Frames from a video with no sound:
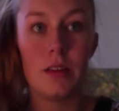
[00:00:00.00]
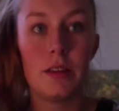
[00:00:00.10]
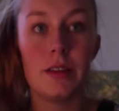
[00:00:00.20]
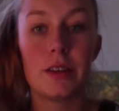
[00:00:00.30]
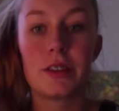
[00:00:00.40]

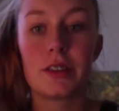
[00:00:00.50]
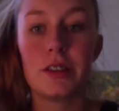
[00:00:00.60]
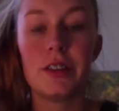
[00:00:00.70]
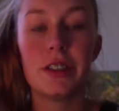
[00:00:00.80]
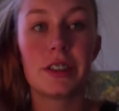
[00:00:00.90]
The
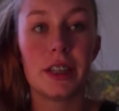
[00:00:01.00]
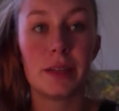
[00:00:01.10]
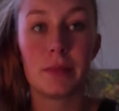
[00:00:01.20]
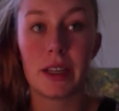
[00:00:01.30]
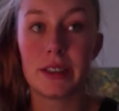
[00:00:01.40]
series
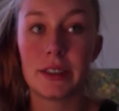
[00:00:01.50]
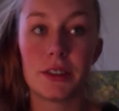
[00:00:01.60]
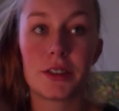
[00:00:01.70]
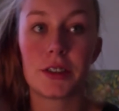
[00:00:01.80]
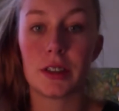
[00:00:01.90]
takes place in
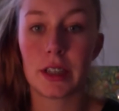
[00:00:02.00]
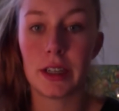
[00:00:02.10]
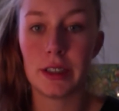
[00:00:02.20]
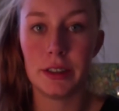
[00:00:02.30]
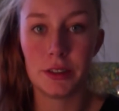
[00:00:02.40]

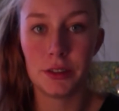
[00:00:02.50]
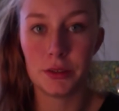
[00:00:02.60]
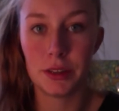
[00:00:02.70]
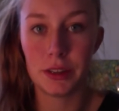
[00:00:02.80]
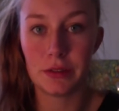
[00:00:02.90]
Scotland in 2
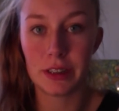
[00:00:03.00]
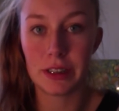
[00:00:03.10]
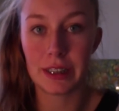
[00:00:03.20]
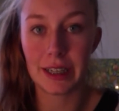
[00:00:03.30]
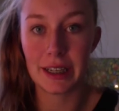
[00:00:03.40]
different
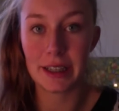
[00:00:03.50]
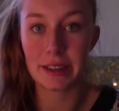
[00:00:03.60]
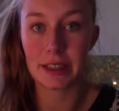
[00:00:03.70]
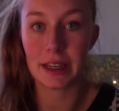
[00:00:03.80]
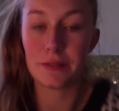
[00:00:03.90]

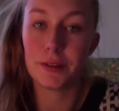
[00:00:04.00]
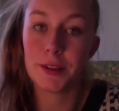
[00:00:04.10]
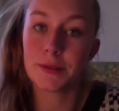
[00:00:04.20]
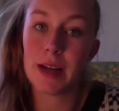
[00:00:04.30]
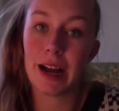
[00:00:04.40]
decades. At
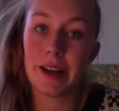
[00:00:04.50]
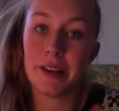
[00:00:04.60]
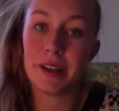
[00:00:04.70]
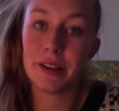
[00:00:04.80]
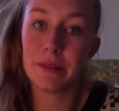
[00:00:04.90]
first we are in
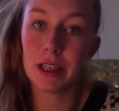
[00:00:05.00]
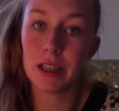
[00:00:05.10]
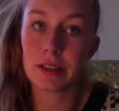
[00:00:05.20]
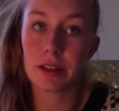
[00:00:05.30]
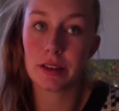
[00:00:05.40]

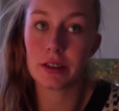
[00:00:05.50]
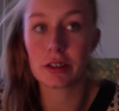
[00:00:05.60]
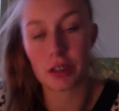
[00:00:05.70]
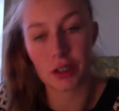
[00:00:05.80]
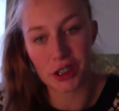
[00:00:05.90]
Inverness, this
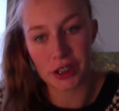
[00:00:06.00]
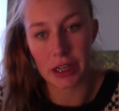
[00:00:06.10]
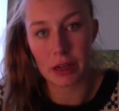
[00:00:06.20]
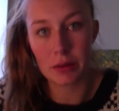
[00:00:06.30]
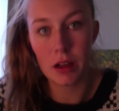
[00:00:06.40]
Scottish
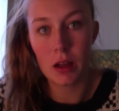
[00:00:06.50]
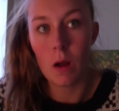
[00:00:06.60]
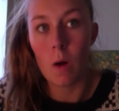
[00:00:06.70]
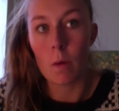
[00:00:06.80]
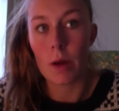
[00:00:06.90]
town,
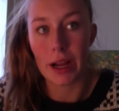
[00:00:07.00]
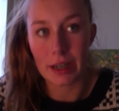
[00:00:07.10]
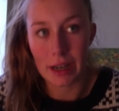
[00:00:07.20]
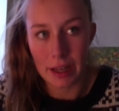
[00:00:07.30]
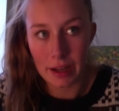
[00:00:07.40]
where
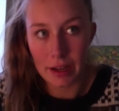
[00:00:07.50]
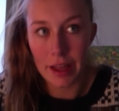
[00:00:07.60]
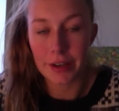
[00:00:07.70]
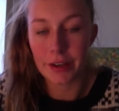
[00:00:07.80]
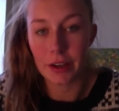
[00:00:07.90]
Claire
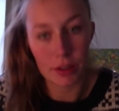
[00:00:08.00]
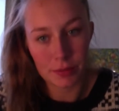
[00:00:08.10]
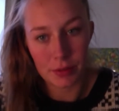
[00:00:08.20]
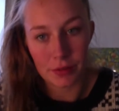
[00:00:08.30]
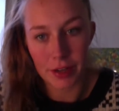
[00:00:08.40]
and her
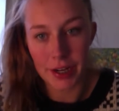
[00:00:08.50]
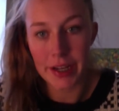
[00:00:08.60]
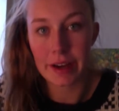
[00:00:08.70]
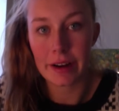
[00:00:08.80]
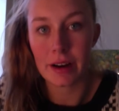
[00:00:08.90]
husband
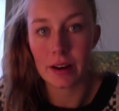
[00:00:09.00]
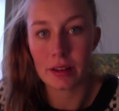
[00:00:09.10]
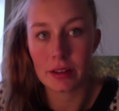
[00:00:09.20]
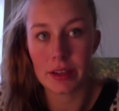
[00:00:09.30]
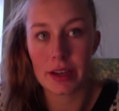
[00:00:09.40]
Frank are
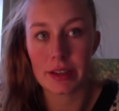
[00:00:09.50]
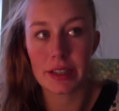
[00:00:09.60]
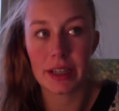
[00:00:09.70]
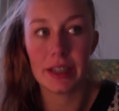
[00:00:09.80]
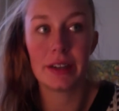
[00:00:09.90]
on their
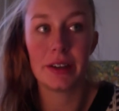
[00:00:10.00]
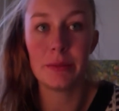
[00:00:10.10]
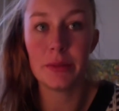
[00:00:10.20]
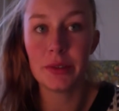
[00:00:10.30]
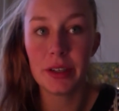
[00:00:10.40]
second
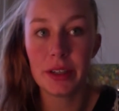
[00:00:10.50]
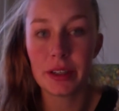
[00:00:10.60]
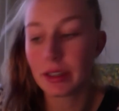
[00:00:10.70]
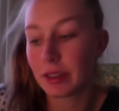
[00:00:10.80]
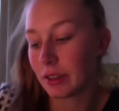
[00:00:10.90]
honeymoon.
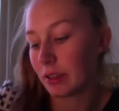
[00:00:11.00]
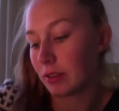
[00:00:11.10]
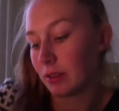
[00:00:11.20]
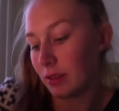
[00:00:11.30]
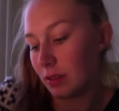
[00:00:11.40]

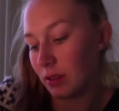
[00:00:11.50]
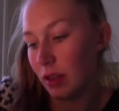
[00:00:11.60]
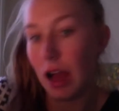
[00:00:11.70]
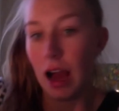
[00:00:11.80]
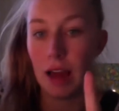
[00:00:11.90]

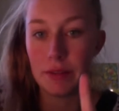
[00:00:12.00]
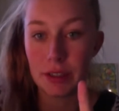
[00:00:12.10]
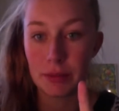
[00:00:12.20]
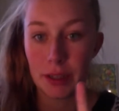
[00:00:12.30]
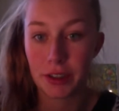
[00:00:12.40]
I have
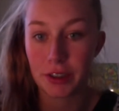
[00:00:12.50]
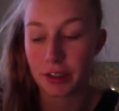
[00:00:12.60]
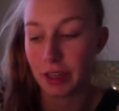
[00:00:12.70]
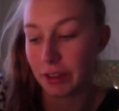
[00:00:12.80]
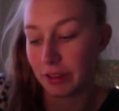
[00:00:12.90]
this picture
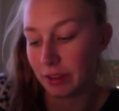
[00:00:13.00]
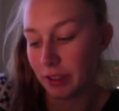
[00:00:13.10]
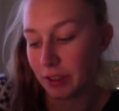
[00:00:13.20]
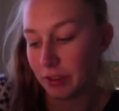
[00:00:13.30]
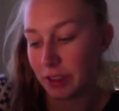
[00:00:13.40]
and
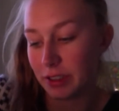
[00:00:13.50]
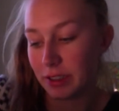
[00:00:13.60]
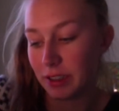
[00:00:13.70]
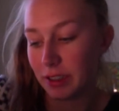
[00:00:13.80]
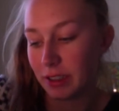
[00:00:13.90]
then you can
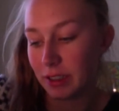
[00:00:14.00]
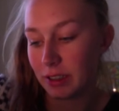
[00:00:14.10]
see it.